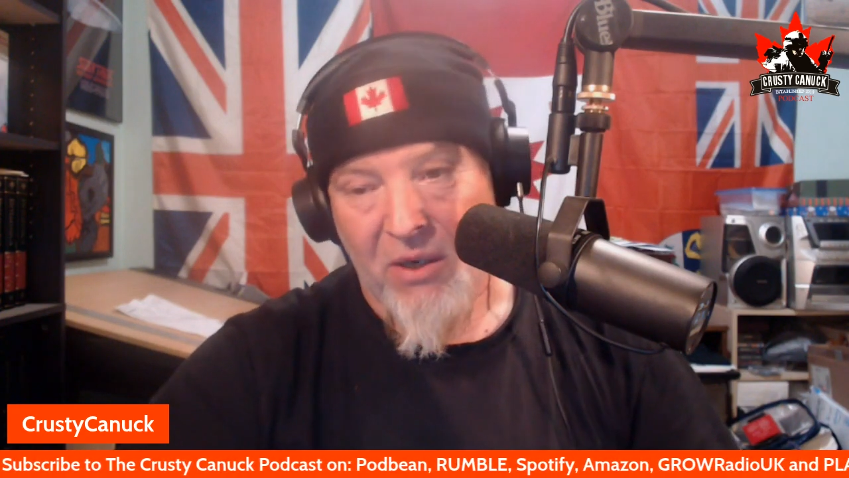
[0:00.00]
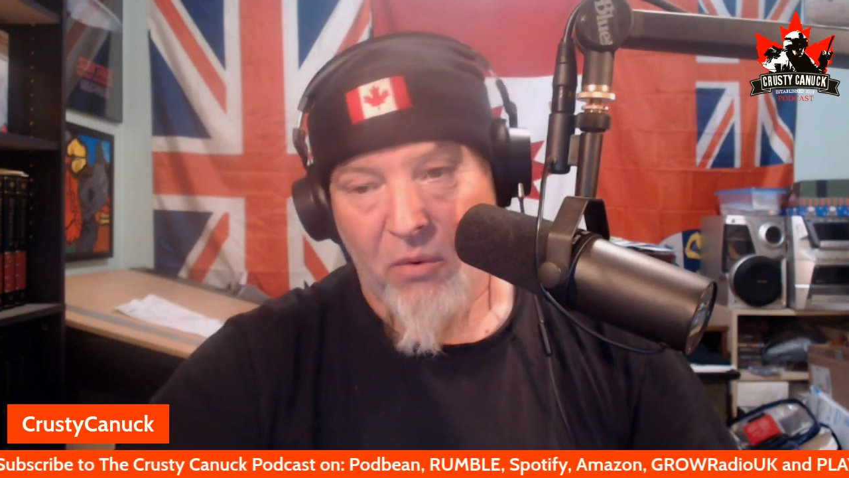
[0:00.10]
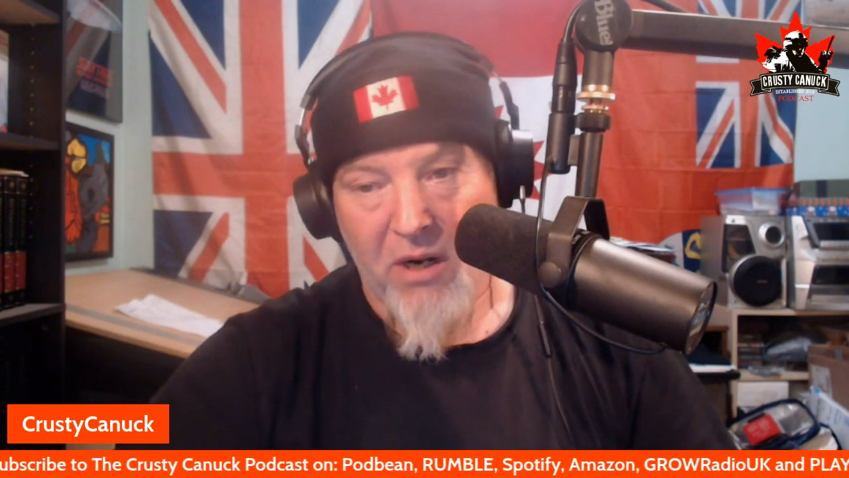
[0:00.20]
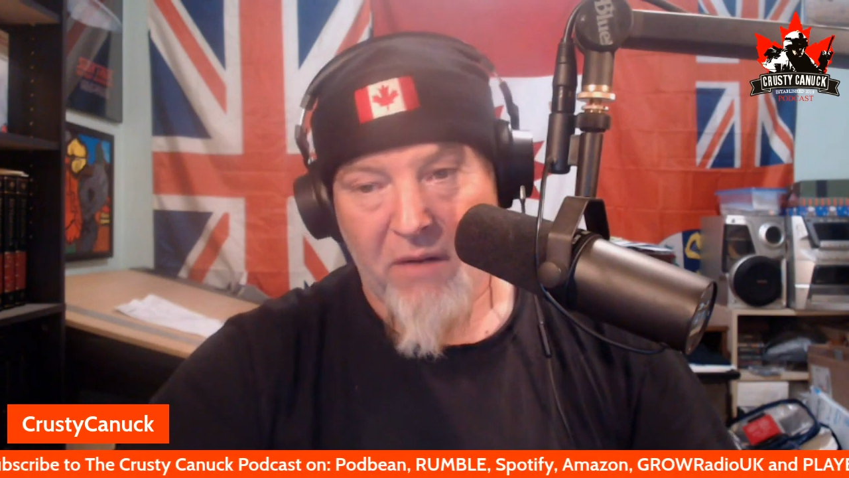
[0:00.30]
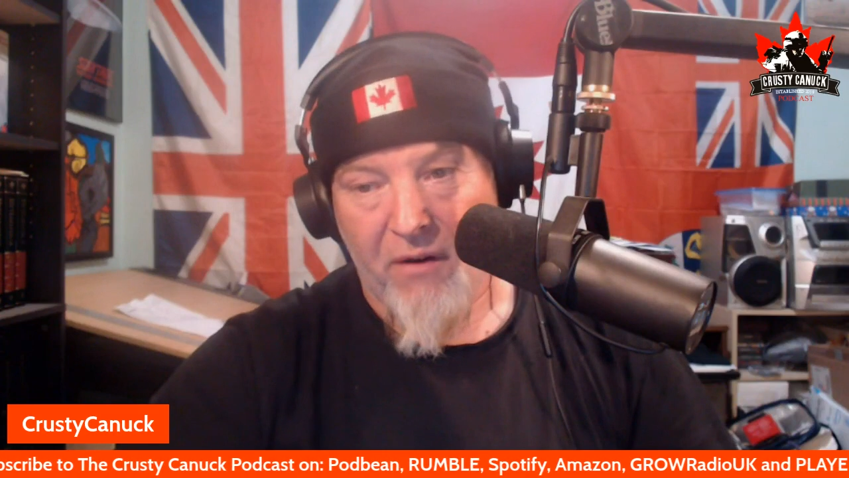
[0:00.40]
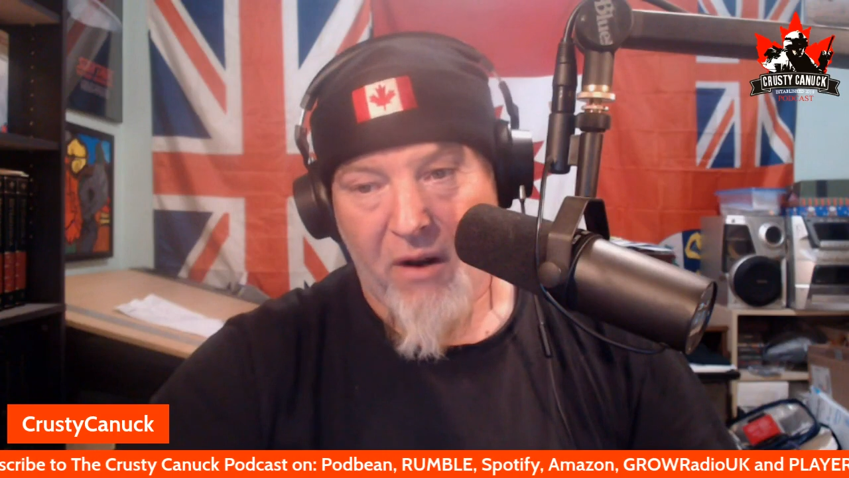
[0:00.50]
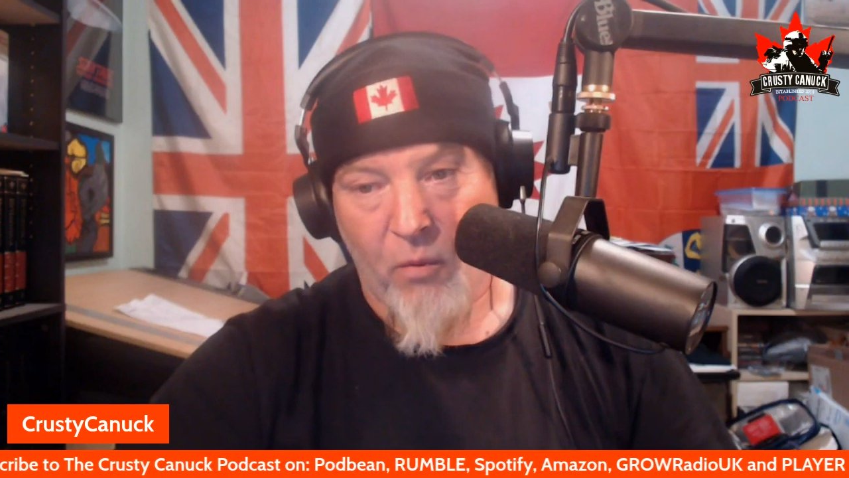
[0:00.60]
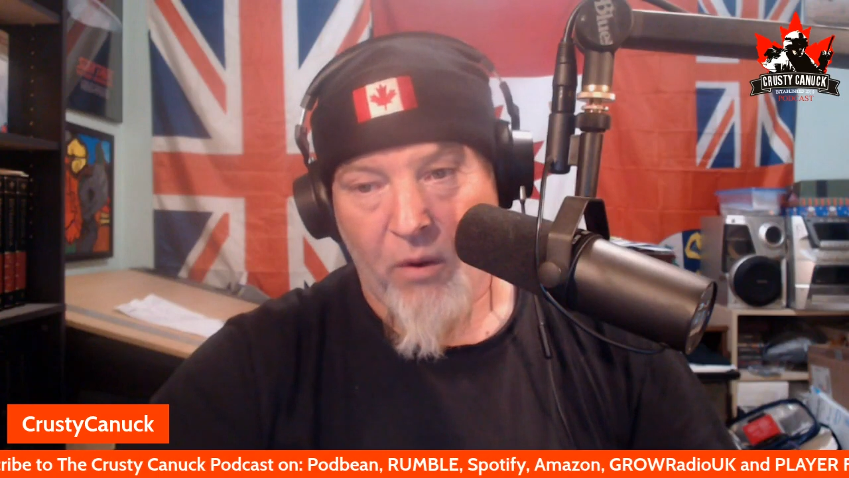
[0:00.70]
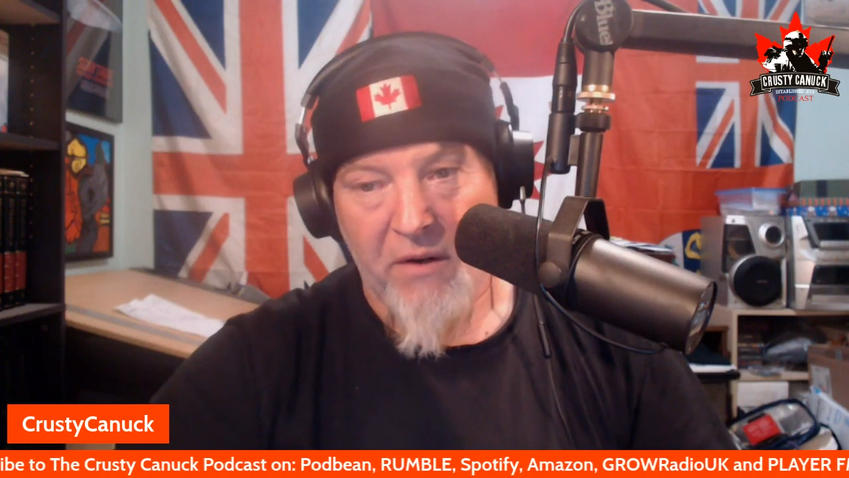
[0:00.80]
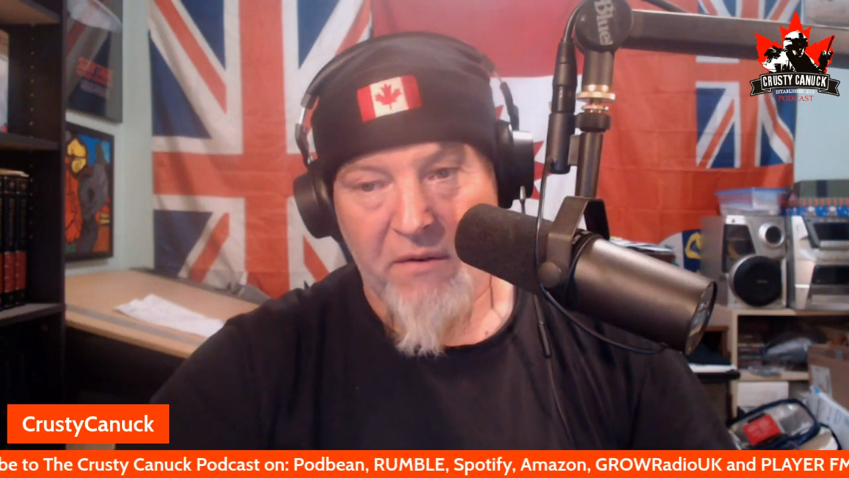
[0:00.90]
one of our
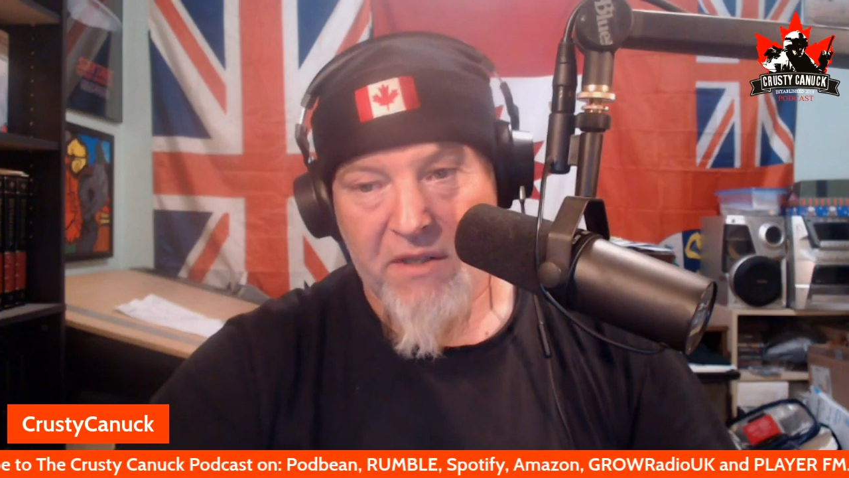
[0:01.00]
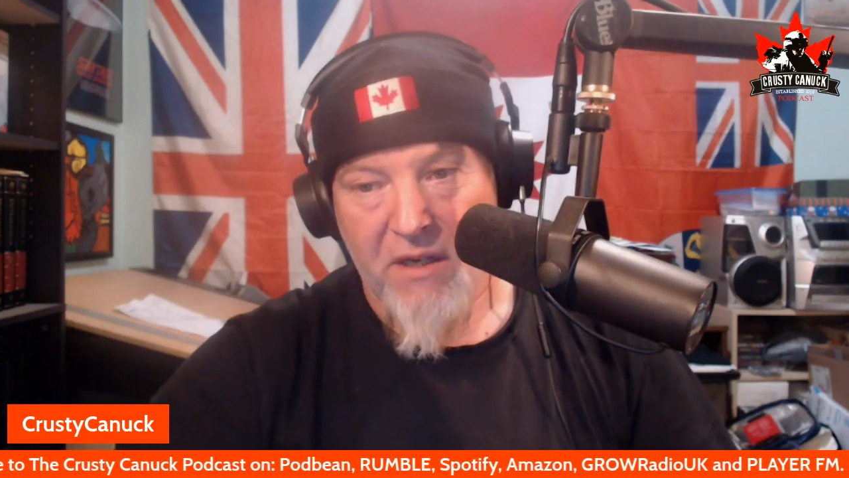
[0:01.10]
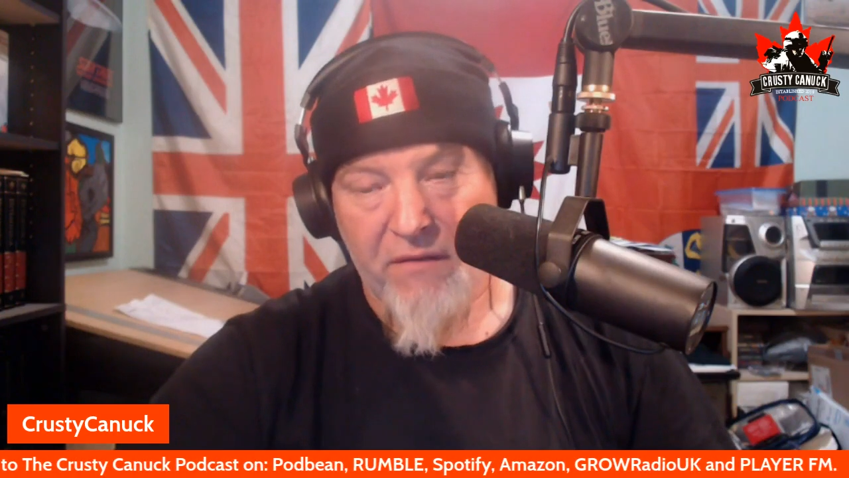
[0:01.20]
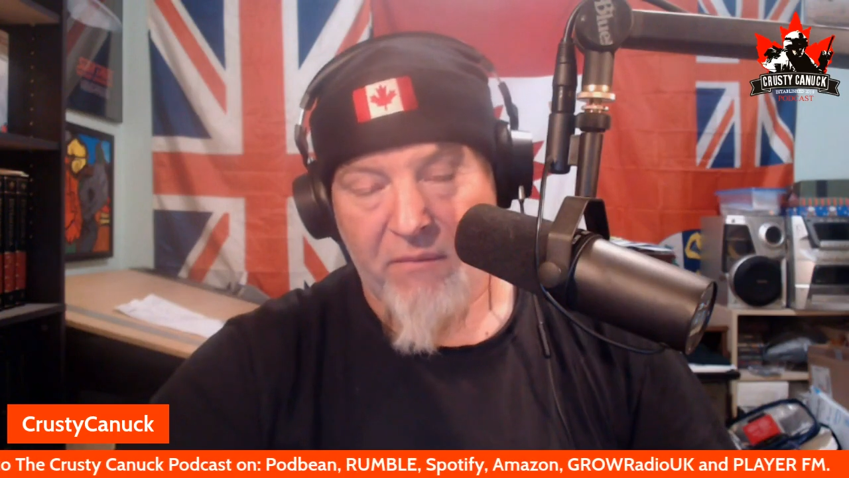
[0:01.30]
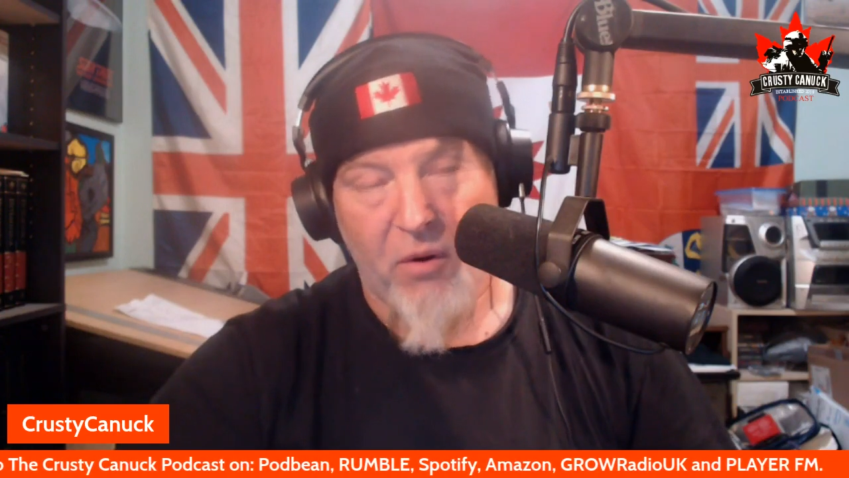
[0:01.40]
winners of the